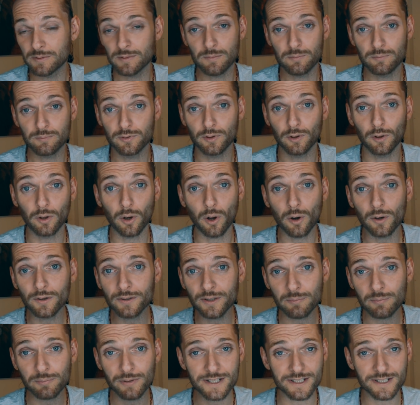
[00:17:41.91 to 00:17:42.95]
prolong the
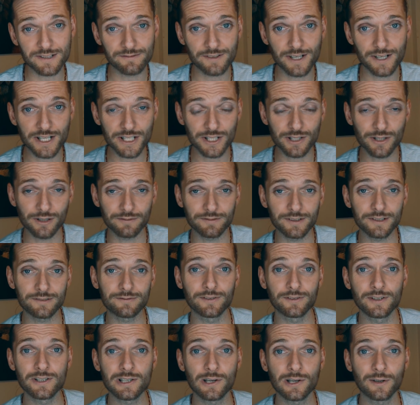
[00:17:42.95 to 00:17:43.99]
preservation of it for
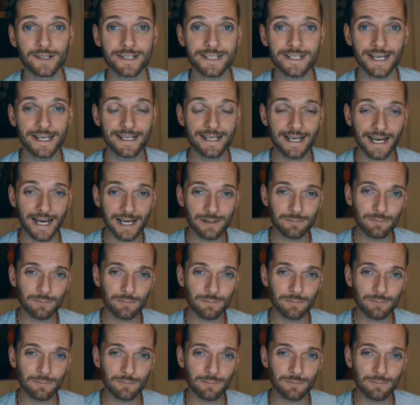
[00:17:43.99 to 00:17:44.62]
as long as I can,